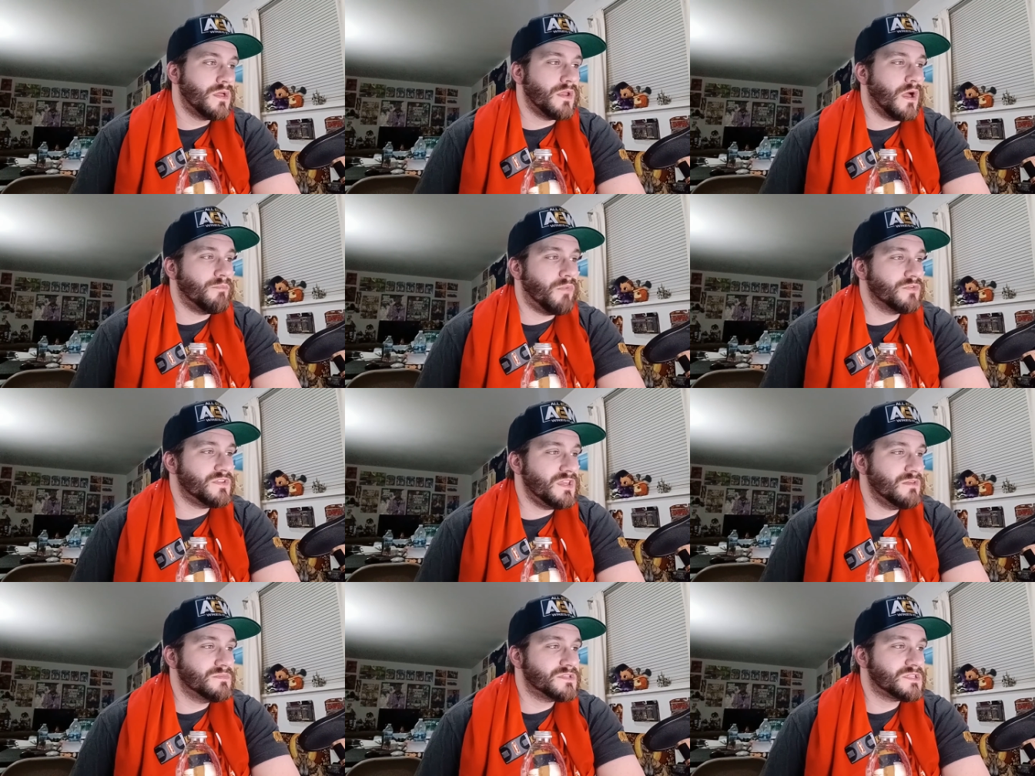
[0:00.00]
Now, both
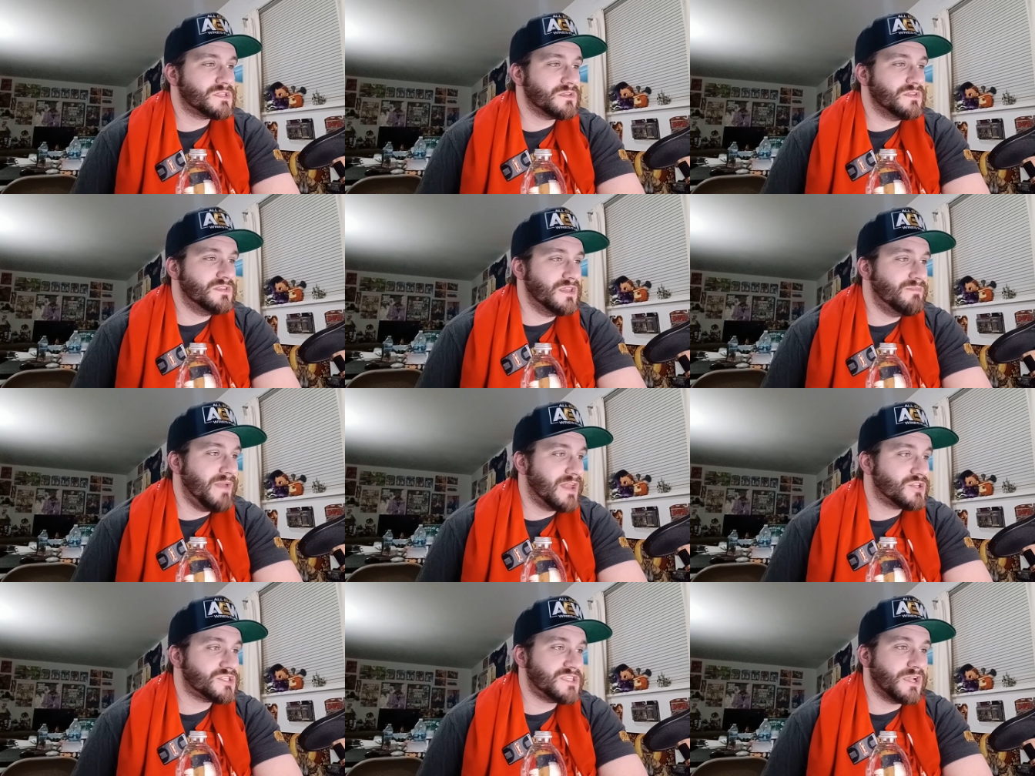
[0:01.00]
teams did
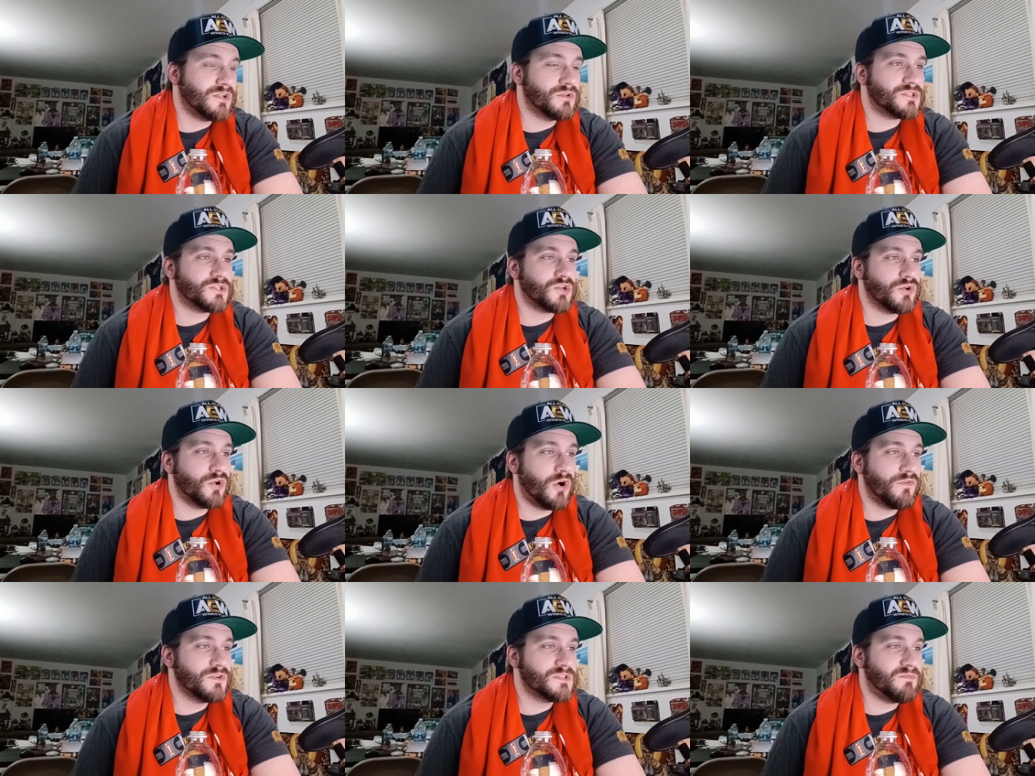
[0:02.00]
manage to stay close in
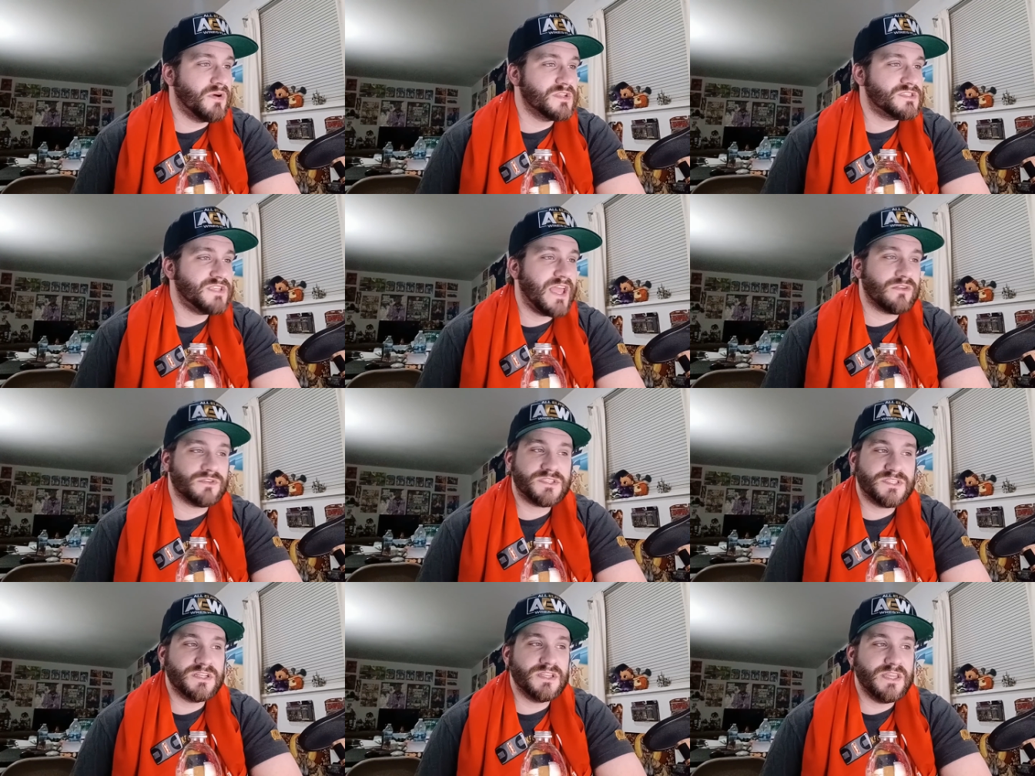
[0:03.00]
turnovers, but Seattle
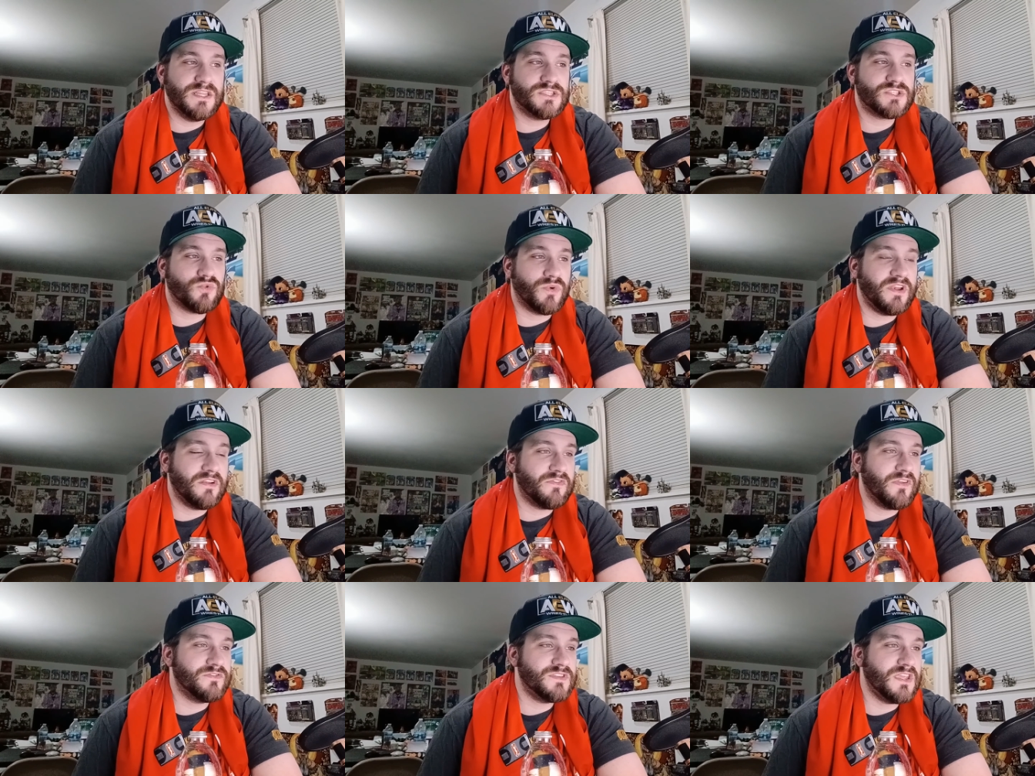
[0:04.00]
still leads
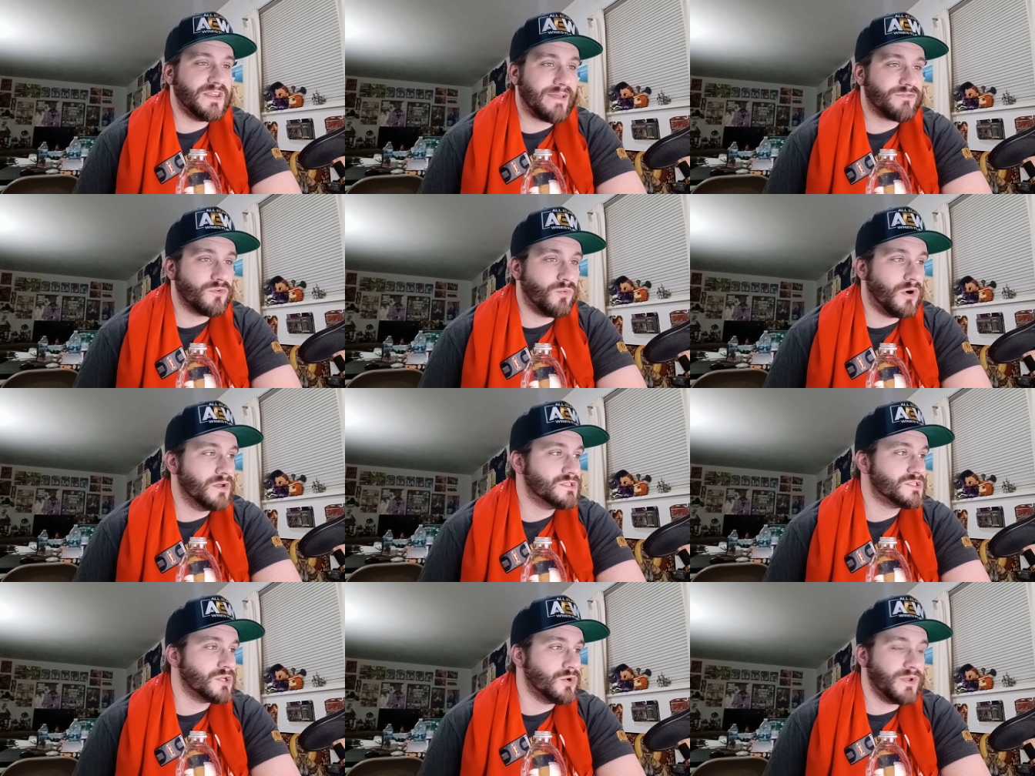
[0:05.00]
20-15 after 1,
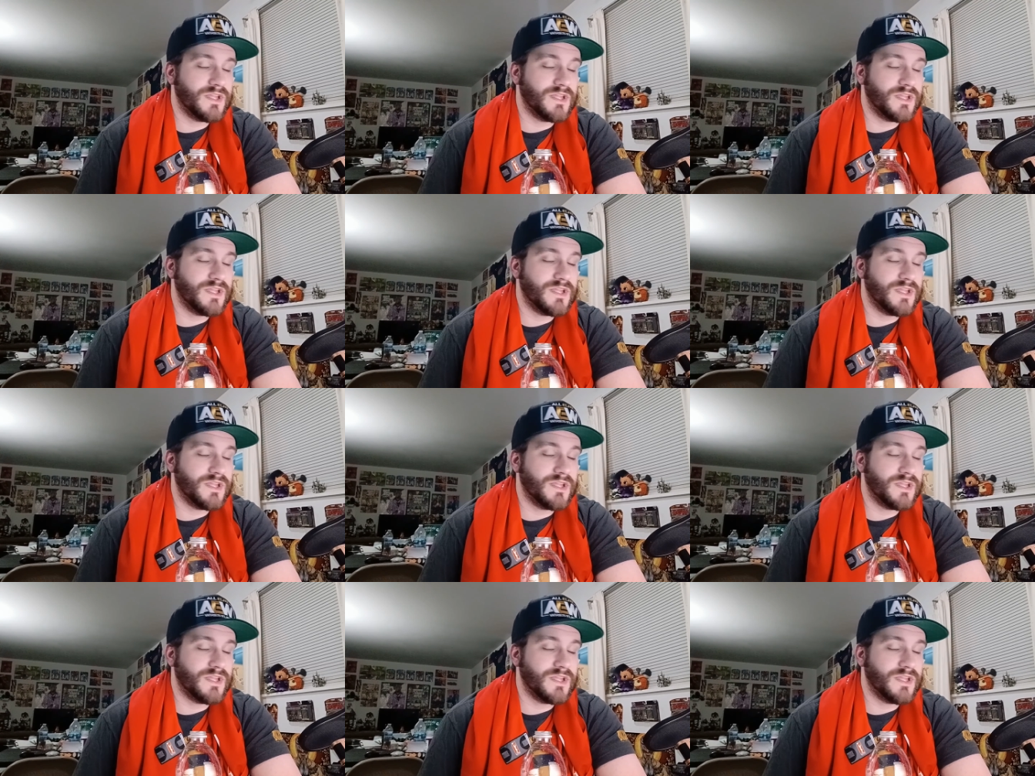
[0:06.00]
so